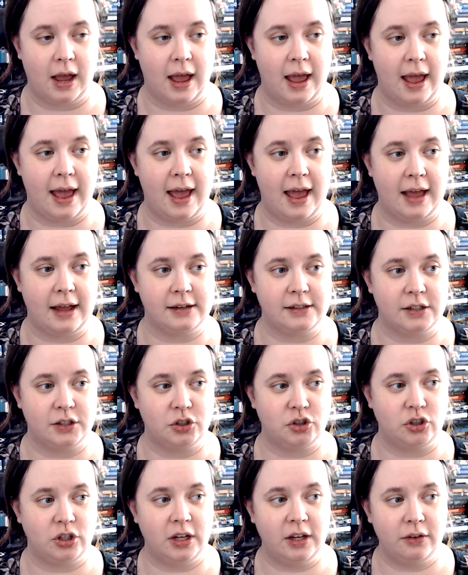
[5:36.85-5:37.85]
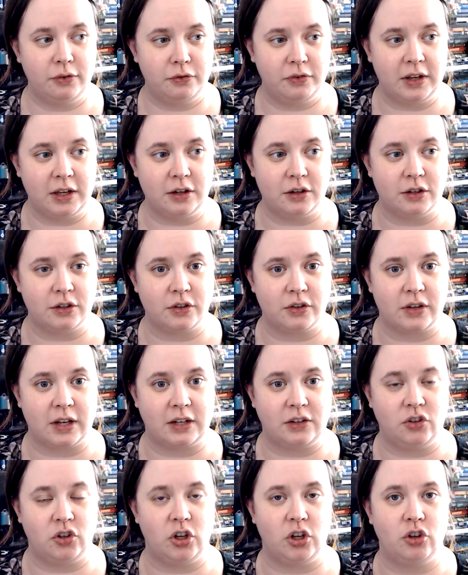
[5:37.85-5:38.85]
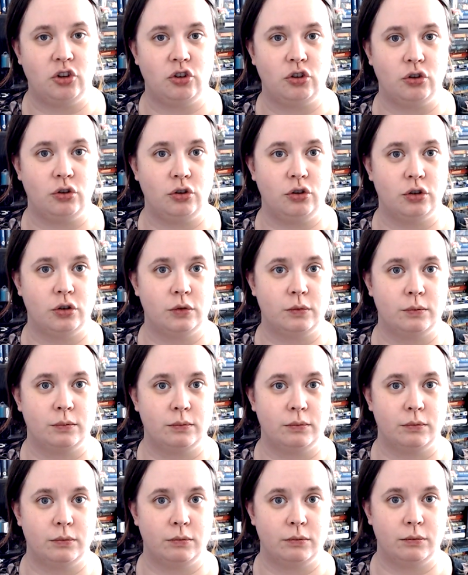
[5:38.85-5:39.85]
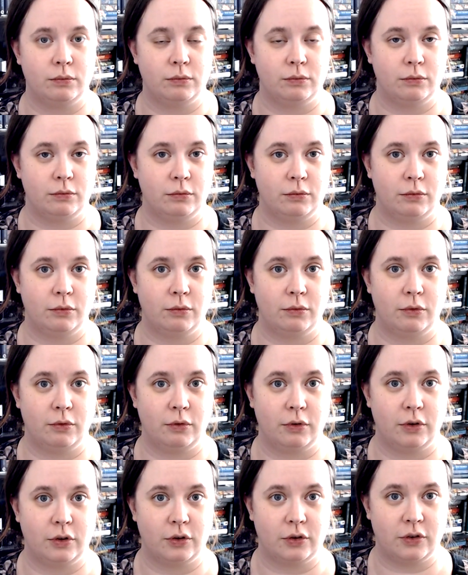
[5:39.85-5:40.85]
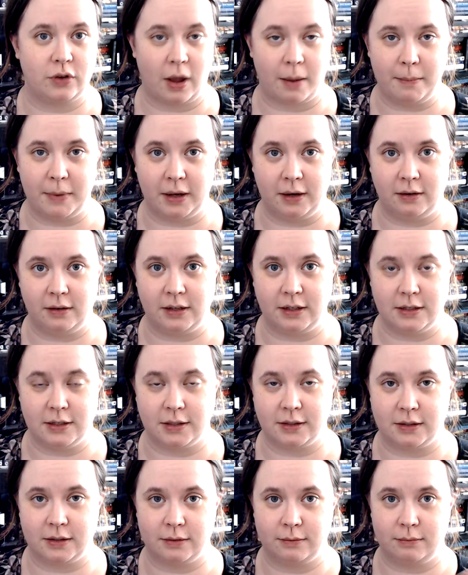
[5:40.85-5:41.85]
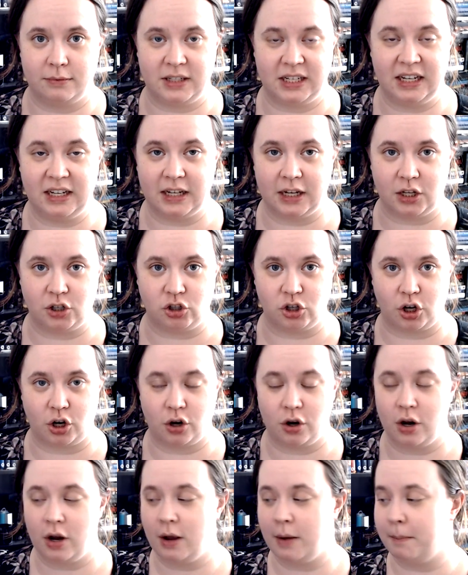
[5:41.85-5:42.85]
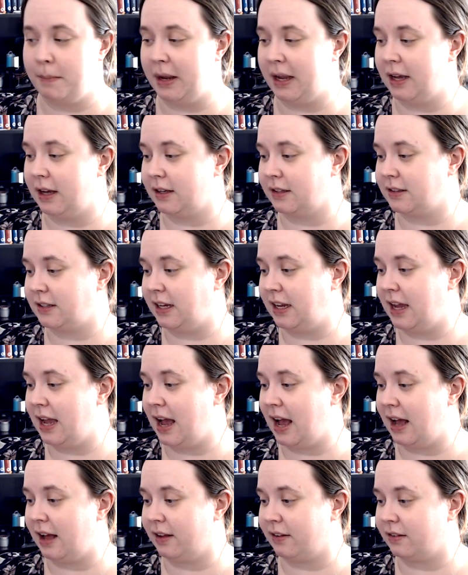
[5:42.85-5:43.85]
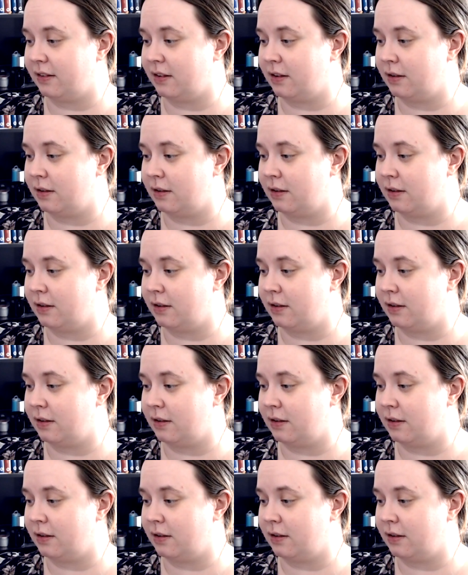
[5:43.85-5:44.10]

And she figures that she should summon this teenager because he has